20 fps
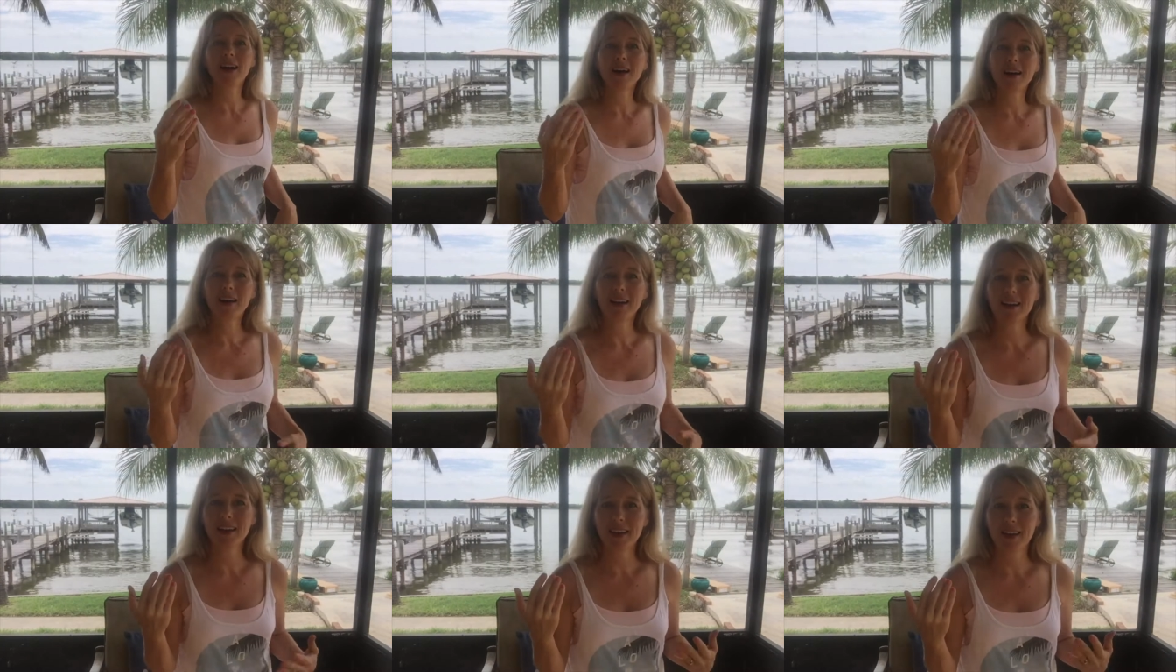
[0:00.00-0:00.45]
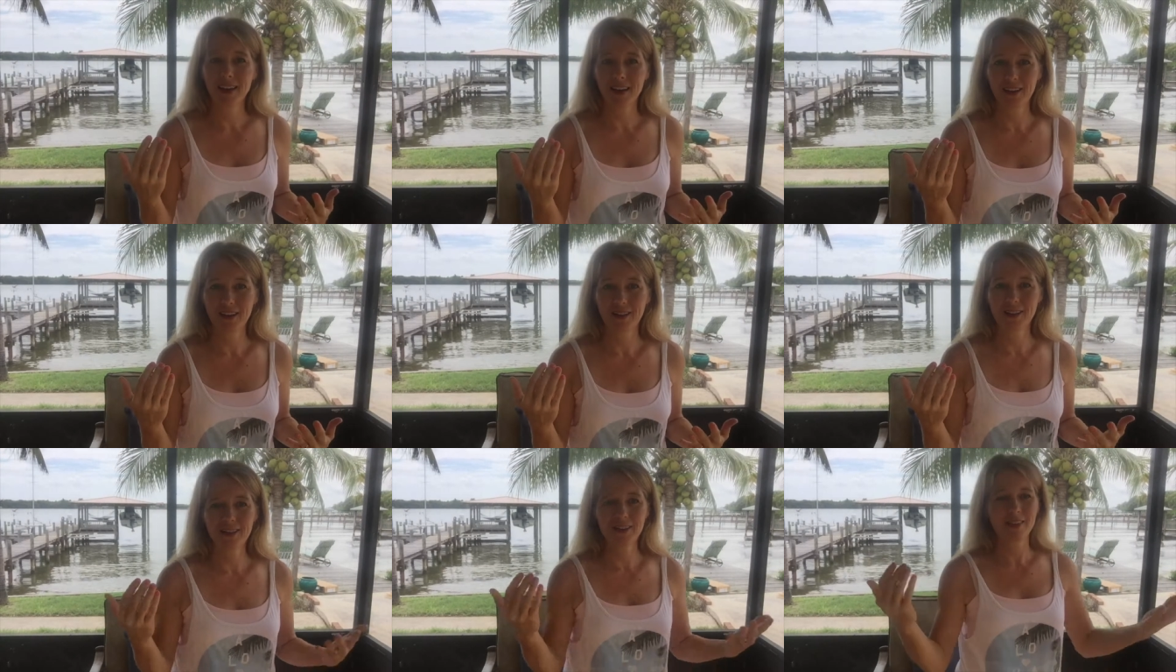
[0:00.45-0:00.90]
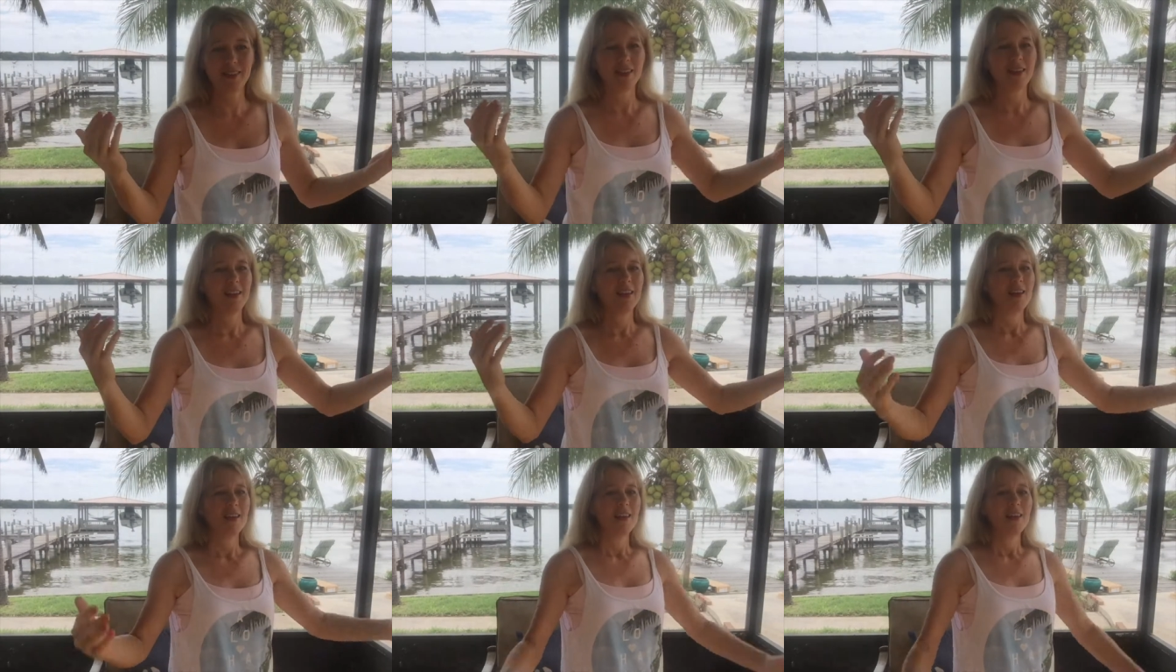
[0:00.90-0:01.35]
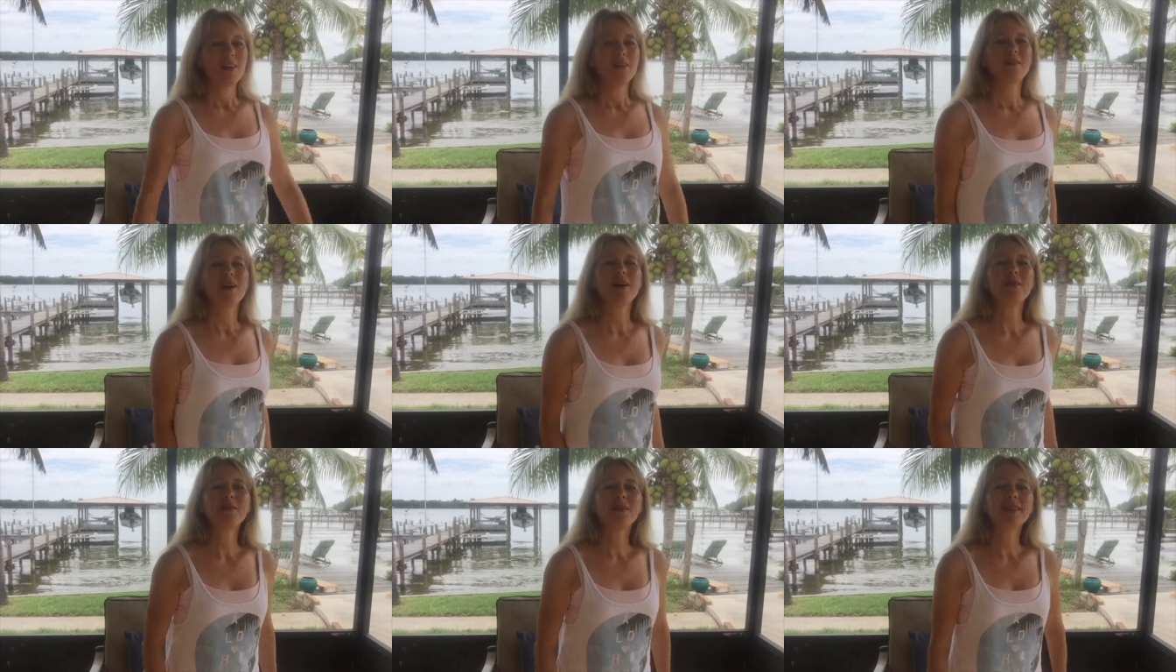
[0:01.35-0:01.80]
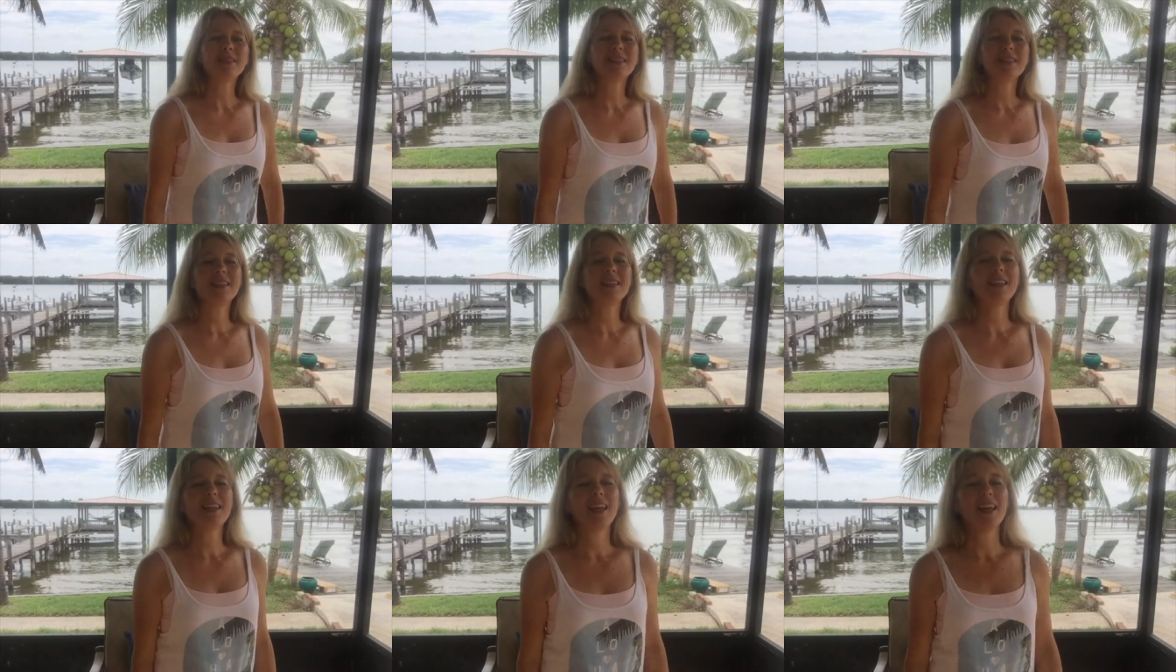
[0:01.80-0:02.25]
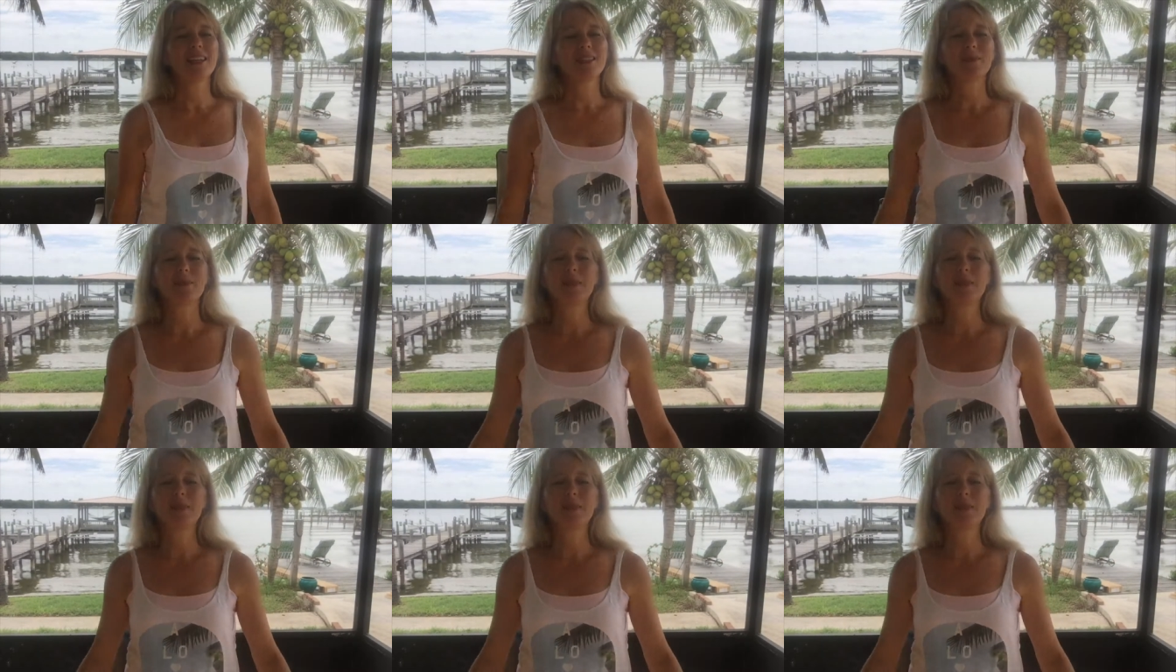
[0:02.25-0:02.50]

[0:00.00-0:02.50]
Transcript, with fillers: eye health. Vitamin D has